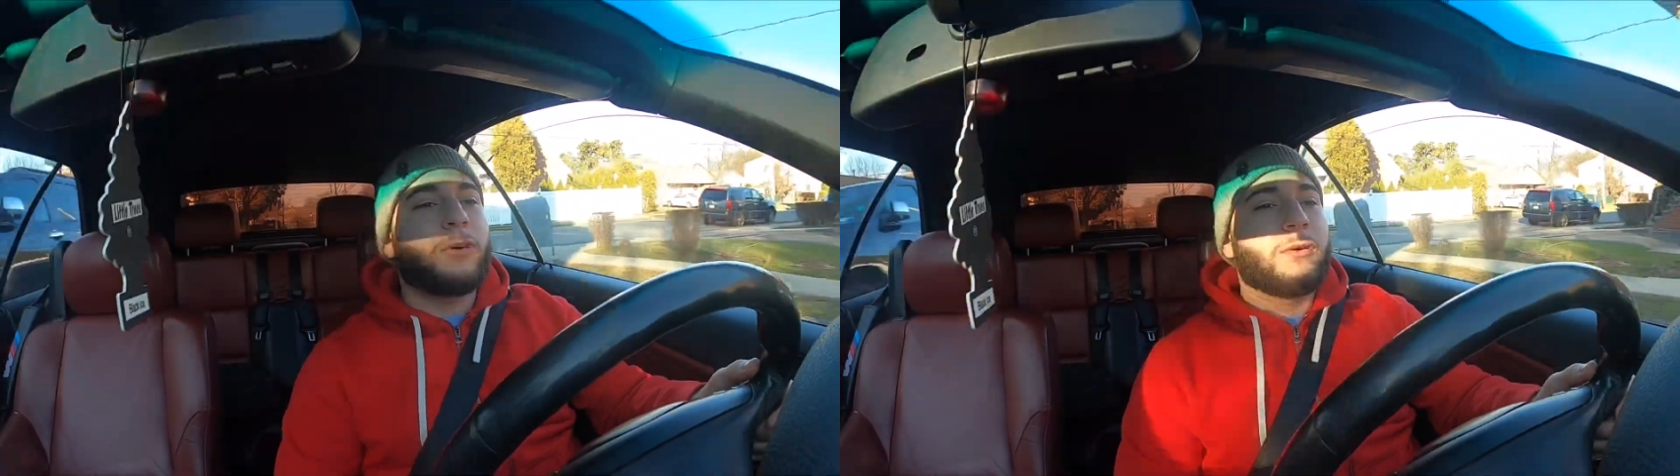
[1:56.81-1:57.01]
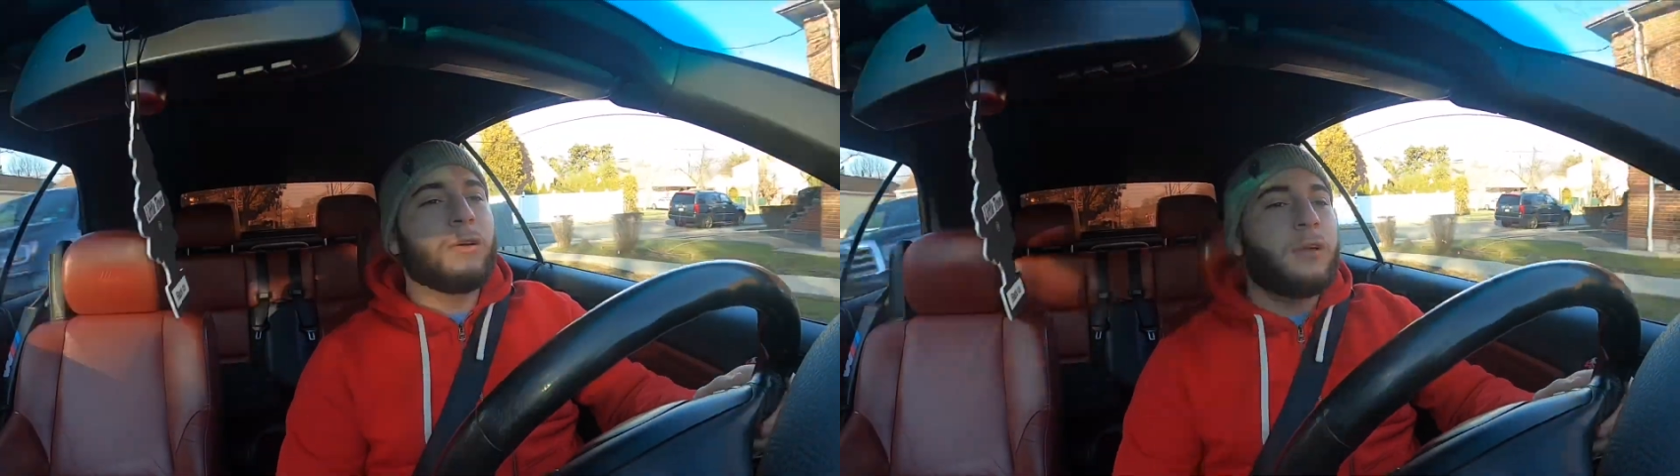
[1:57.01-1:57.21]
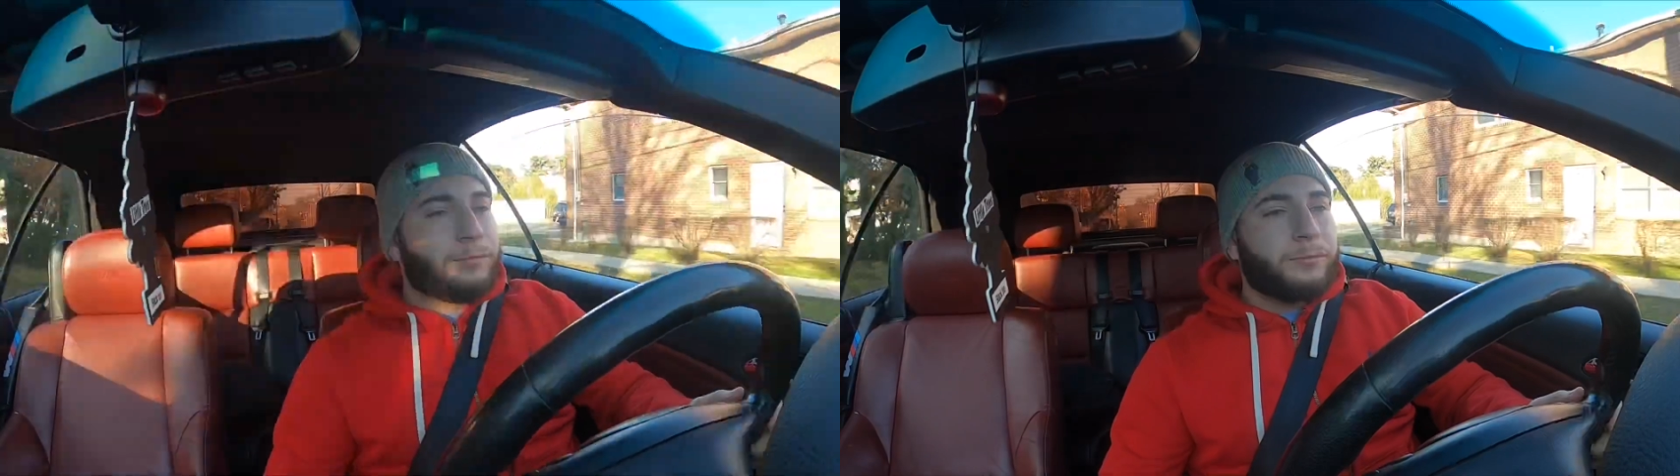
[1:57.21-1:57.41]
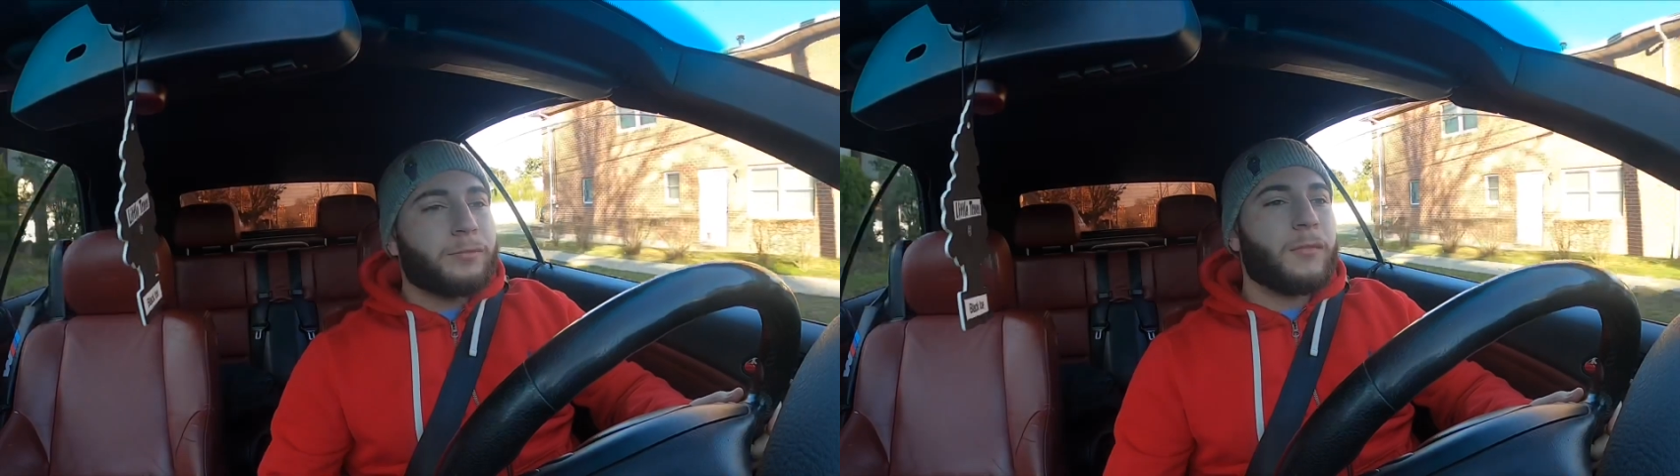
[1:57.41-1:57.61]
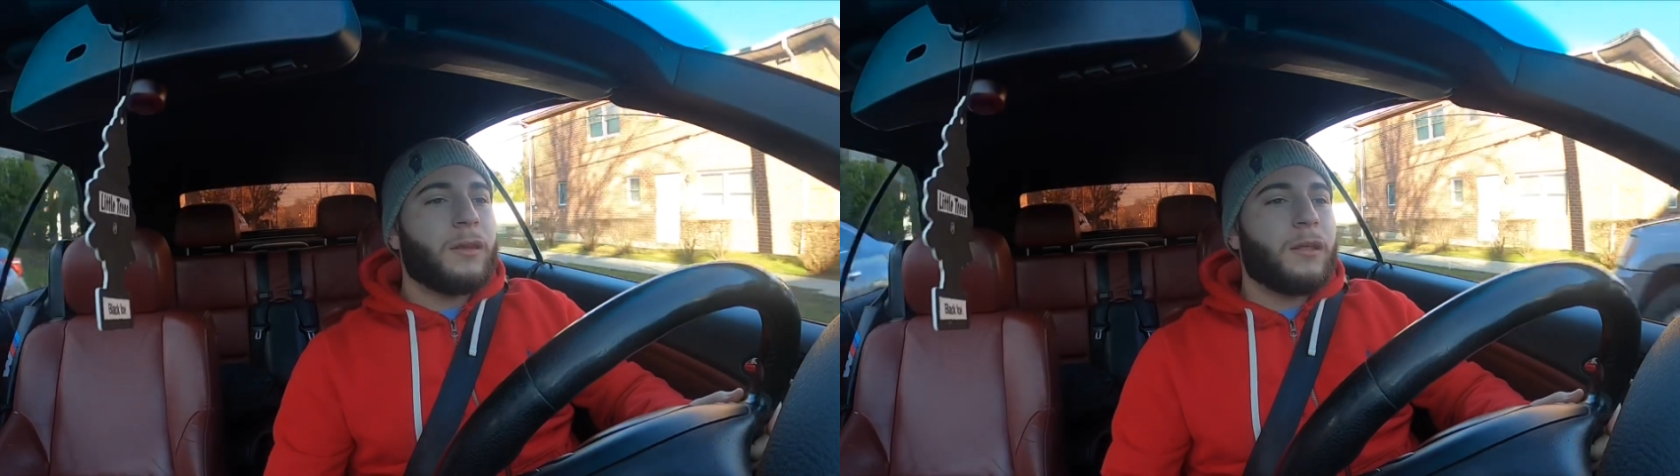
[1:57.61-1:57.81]
So
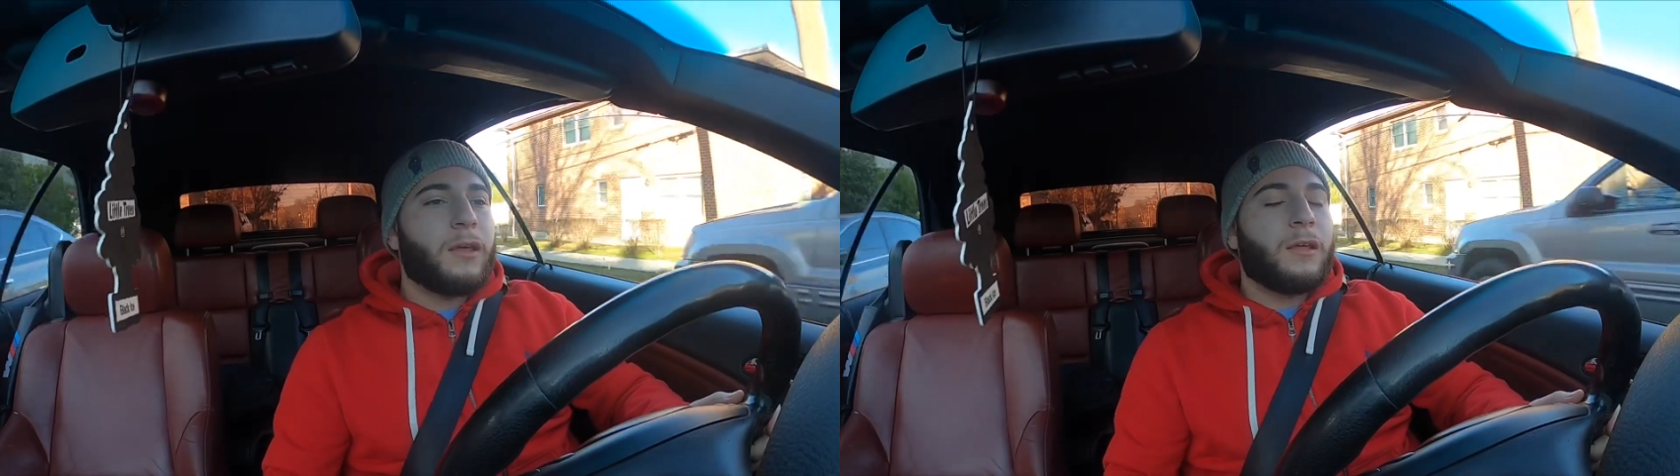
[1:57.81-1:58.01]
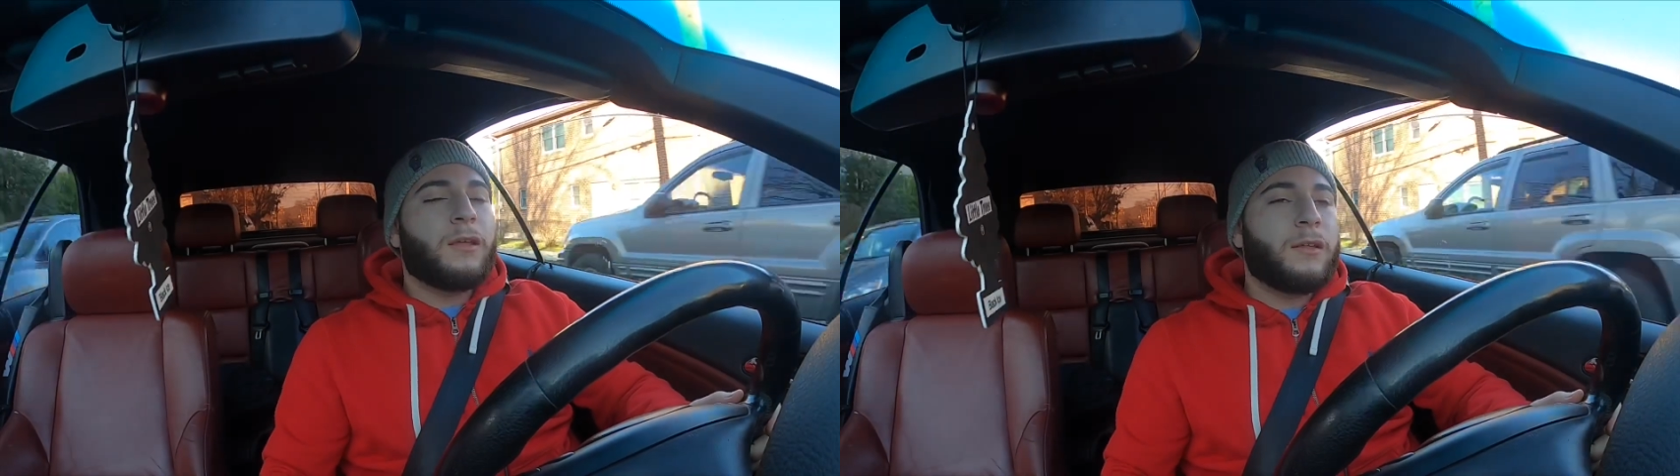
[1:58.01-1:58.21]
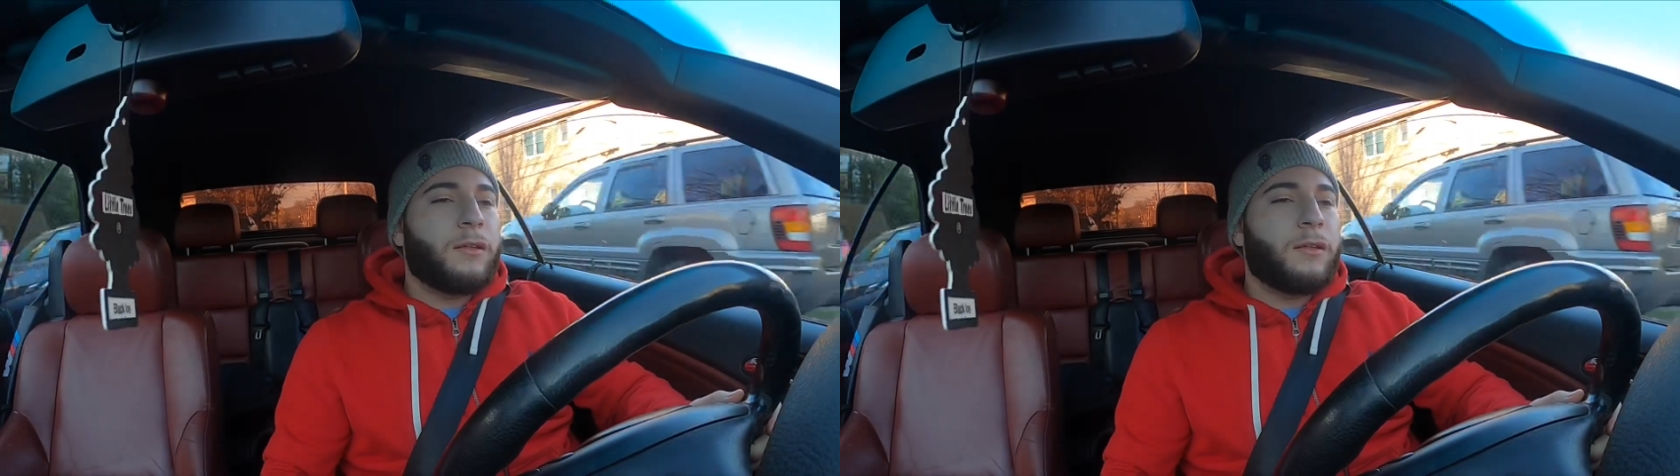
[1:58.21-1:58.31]
yeah,